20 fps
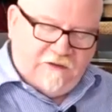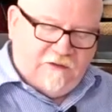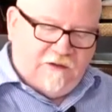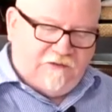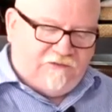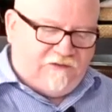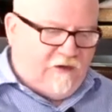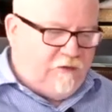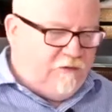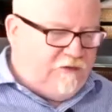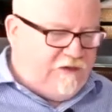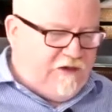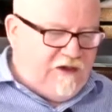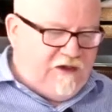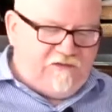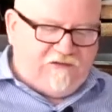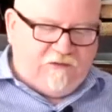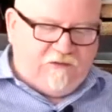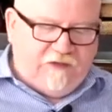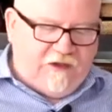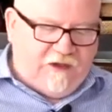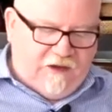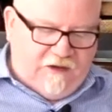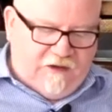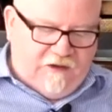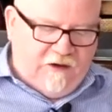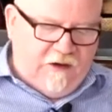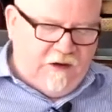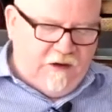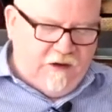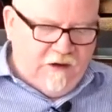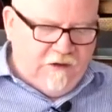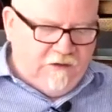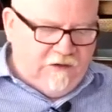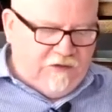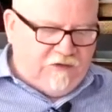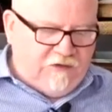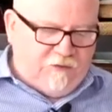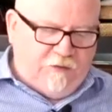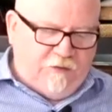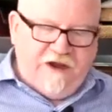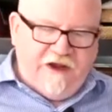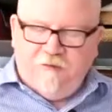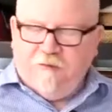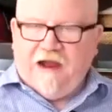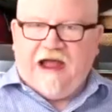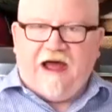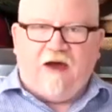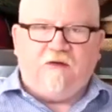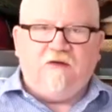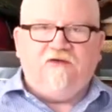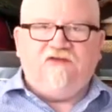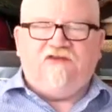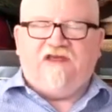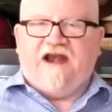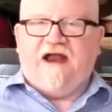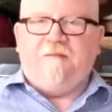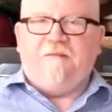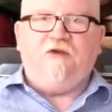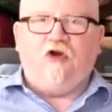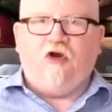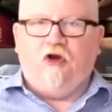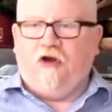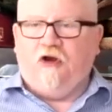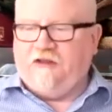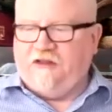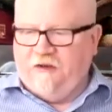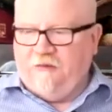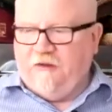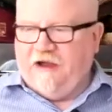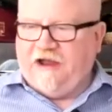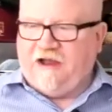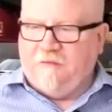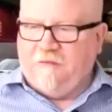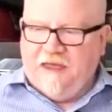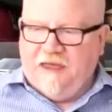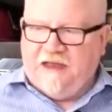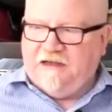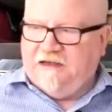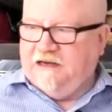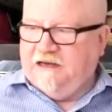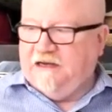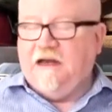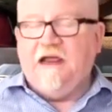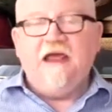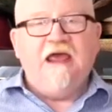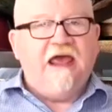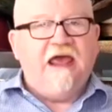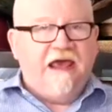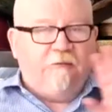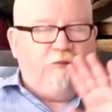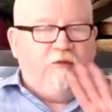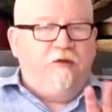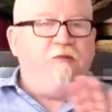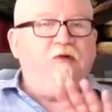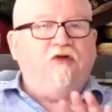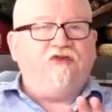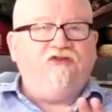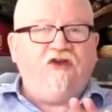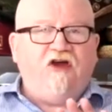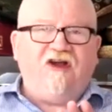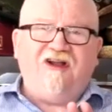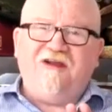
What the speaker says: So these are the three routers that I'm currently recommending. And we will talk